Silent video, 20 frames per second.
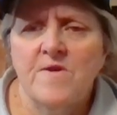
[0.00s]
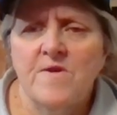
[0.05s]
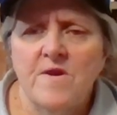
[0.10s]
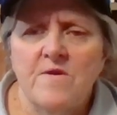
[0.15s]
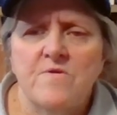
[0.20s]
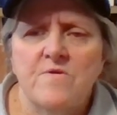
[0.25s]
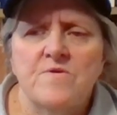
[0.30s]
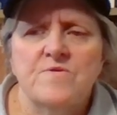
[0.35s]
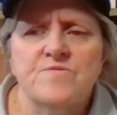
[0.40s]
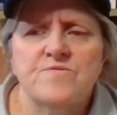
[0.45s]

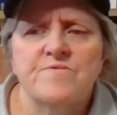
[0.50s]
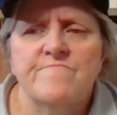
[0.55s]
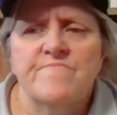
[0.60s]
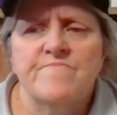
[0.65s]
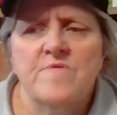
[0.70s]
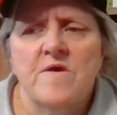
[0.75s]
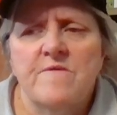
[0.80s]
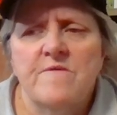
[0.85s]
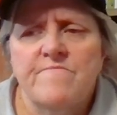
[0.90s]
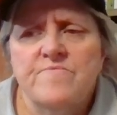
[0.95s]
areas of
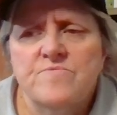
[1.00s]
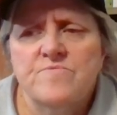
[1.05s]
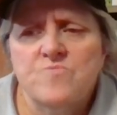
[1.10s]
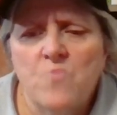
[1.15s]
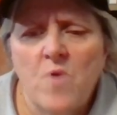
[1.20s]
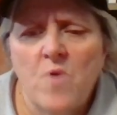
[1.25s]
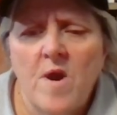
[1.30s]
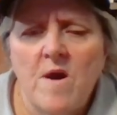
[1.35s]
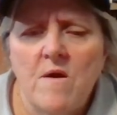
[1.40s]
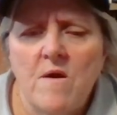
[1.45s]
life as
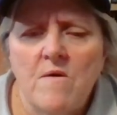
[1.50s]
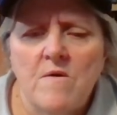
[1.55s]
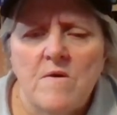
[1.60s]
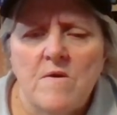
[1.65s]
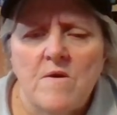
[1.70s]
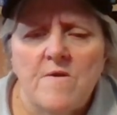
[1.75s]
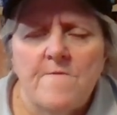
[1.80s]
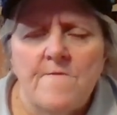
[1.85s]
well,